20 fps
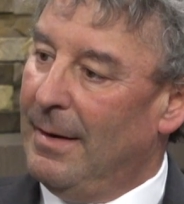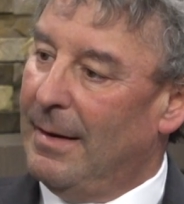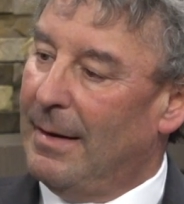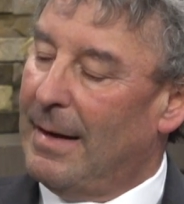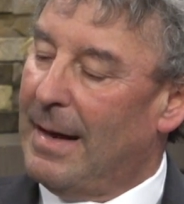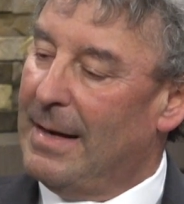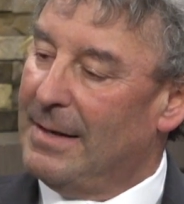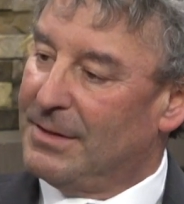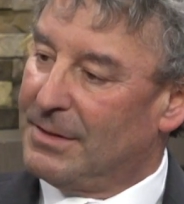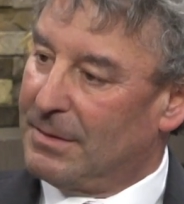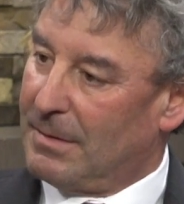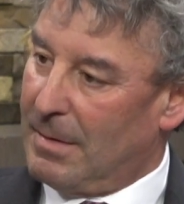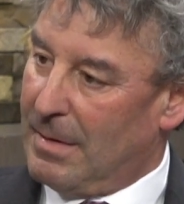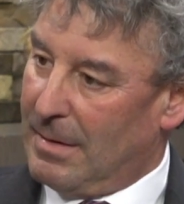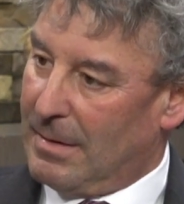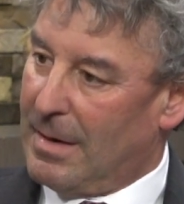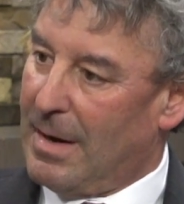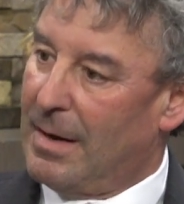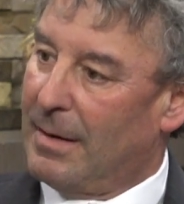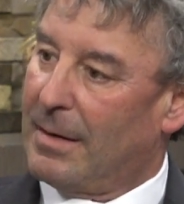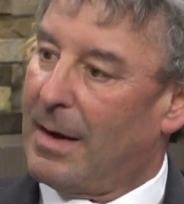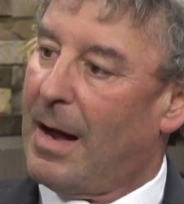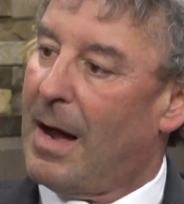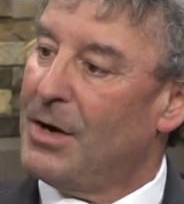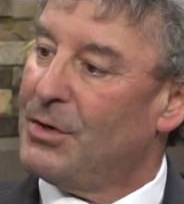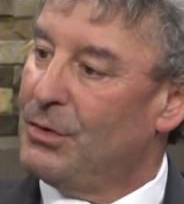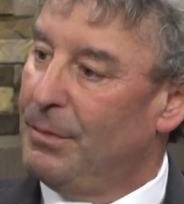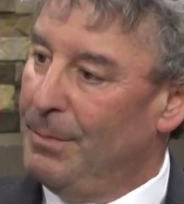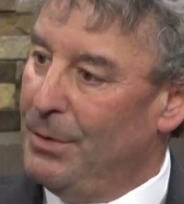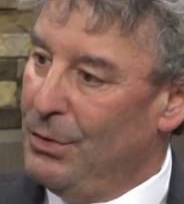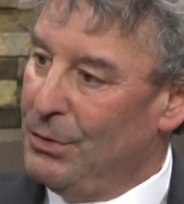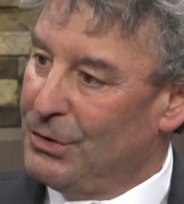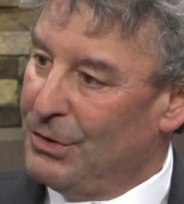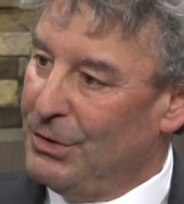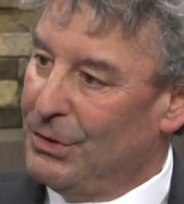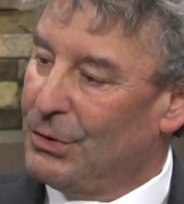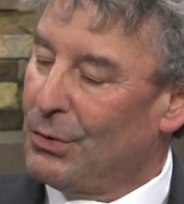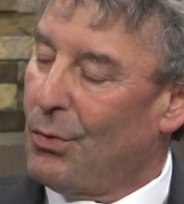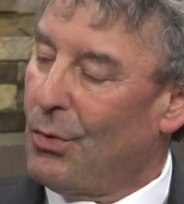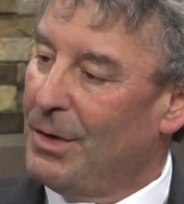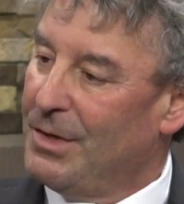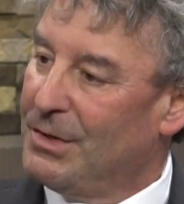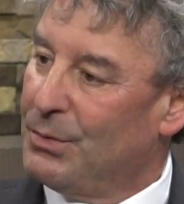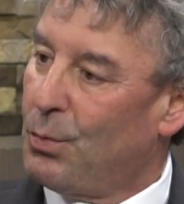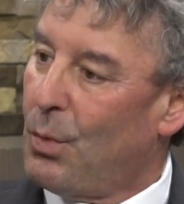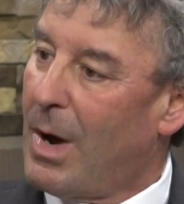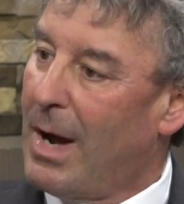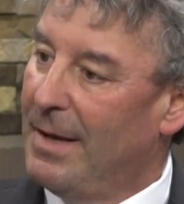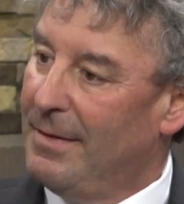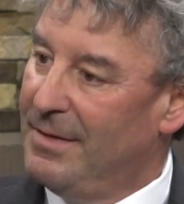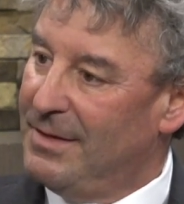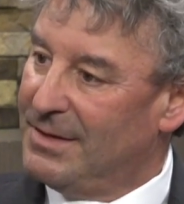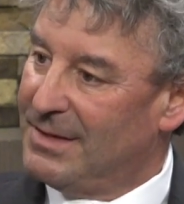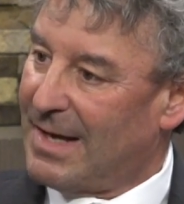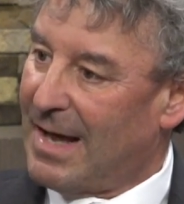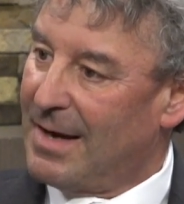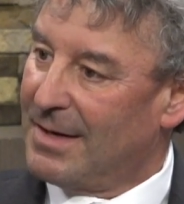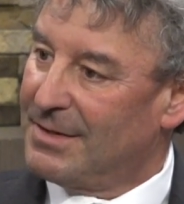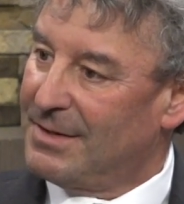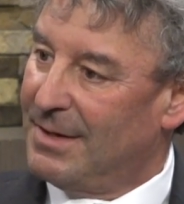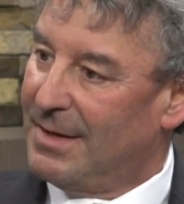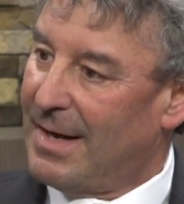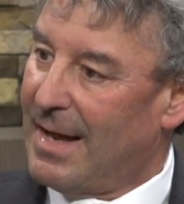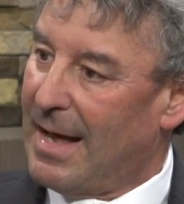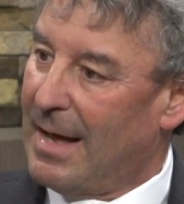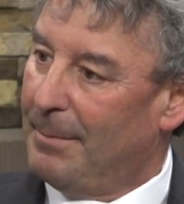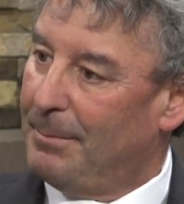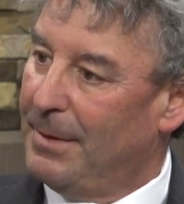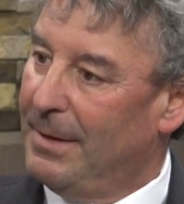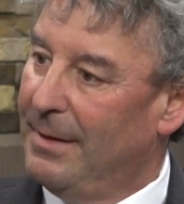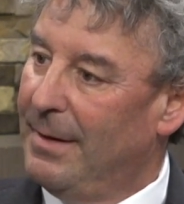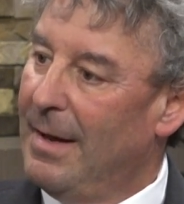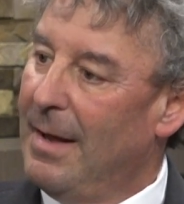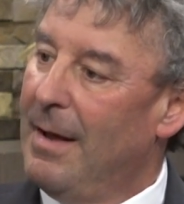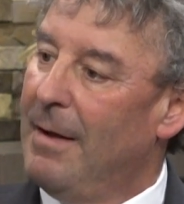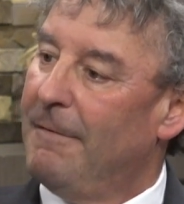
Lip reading: as a contribution towards why this accident happened